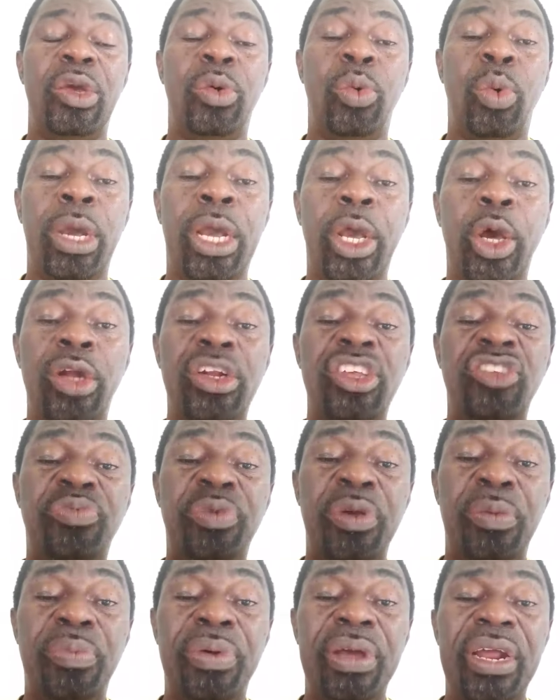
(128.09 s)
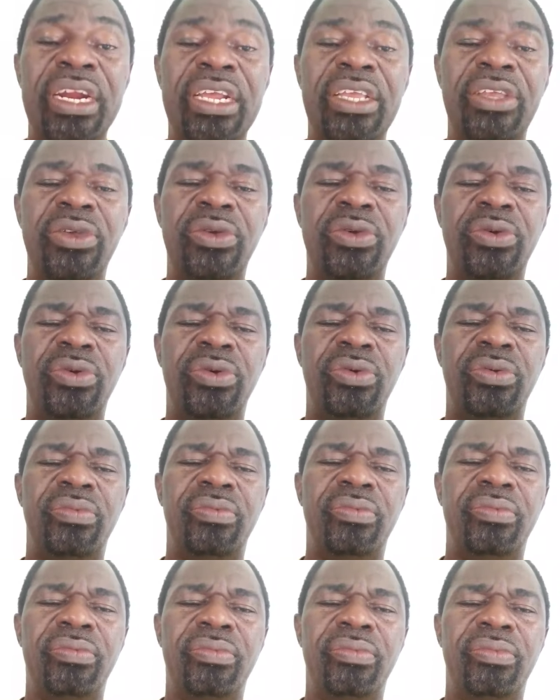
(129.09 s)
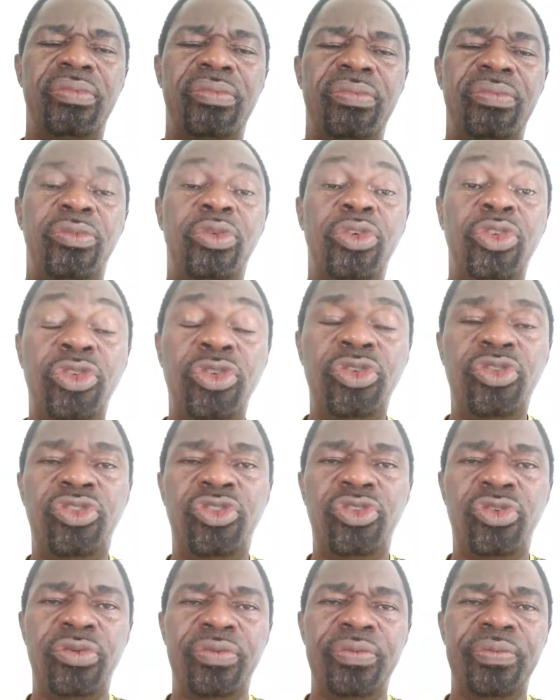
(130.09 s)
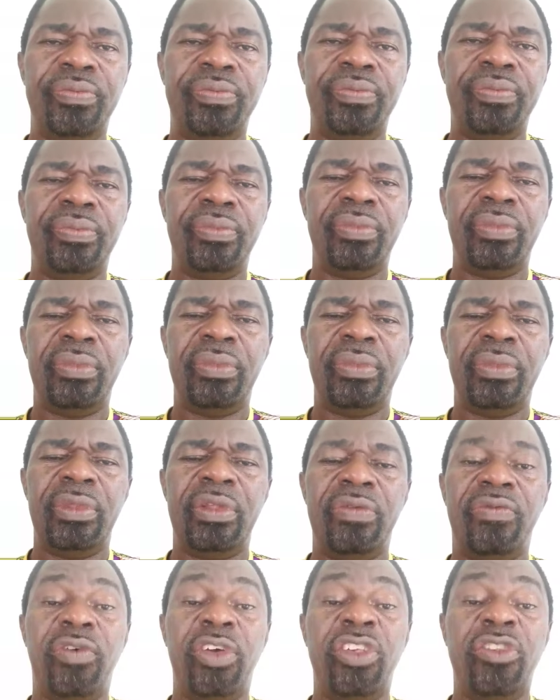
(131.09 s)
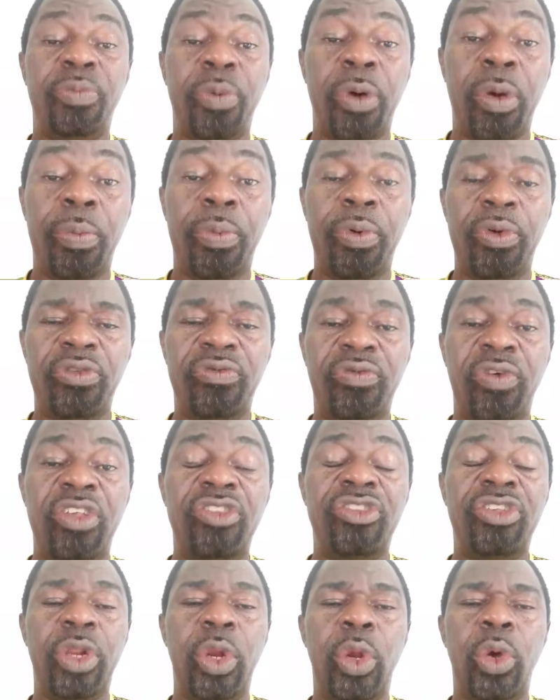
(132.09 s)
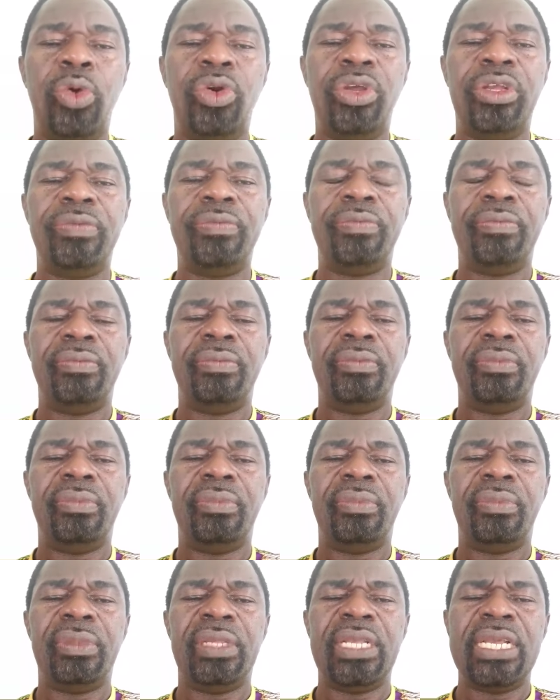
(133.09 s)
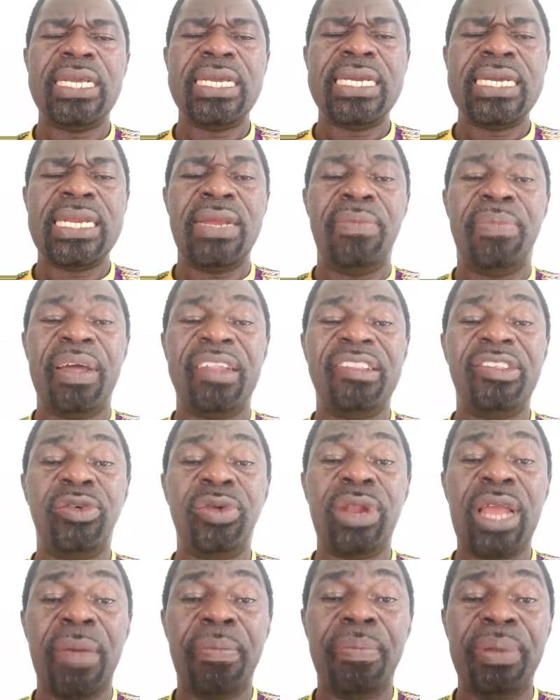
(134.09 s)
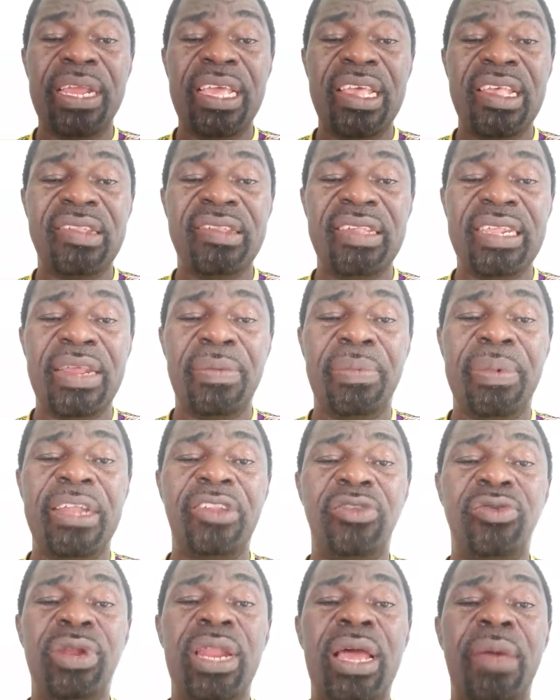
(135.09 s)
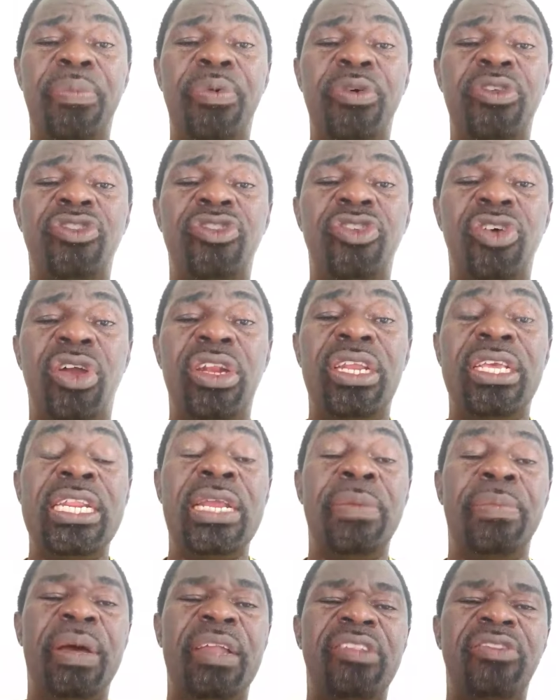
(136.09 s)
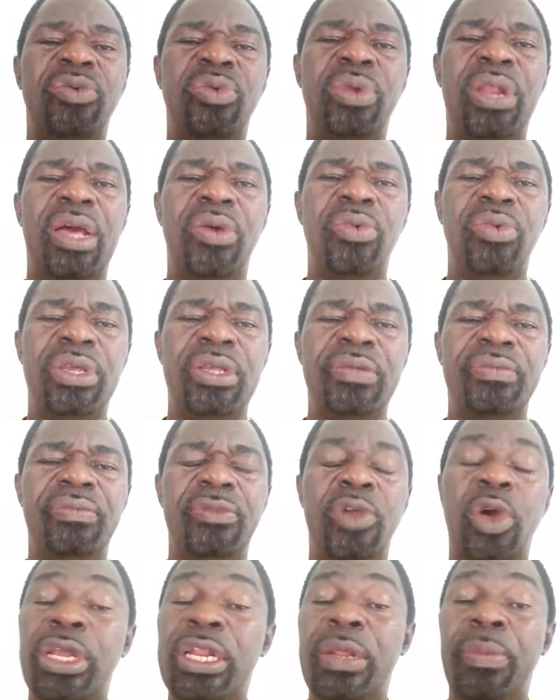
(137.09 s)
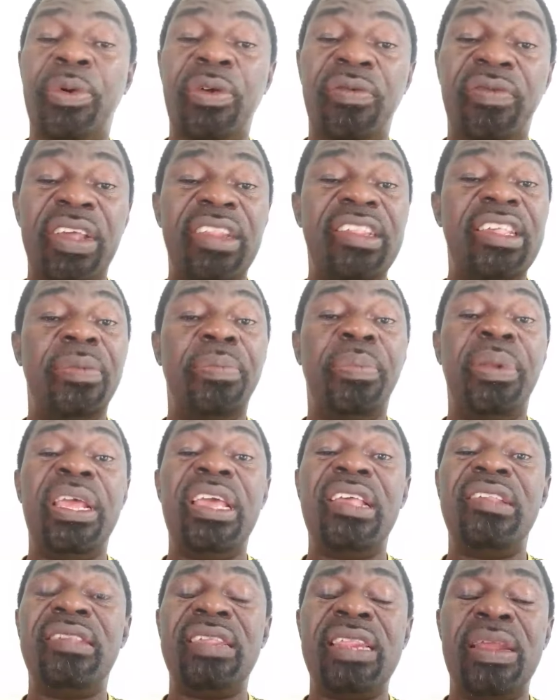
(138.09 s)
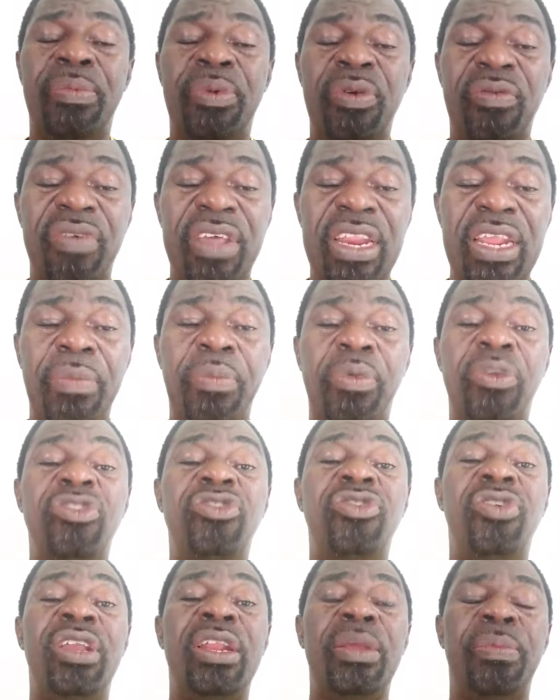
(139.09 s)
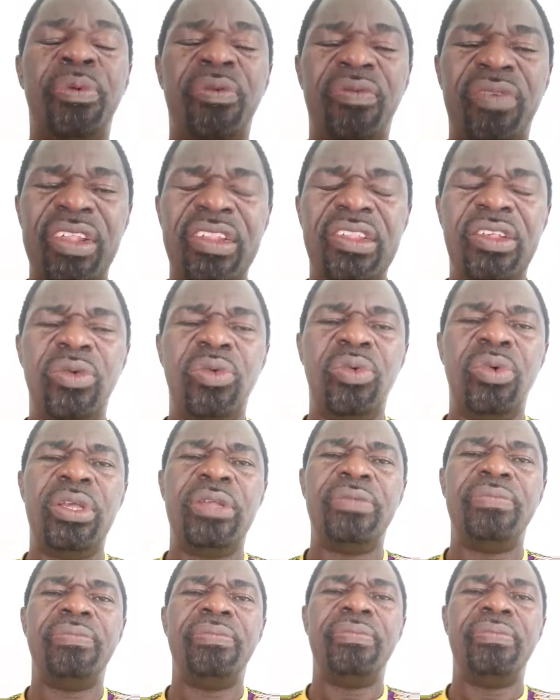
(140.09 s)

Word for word: When God is preparing you to use you for His purpose, for His glory, in a particular place, in a particular position, in a particular way, or in a prophetic place, in a prophetic position, in a prophetic way.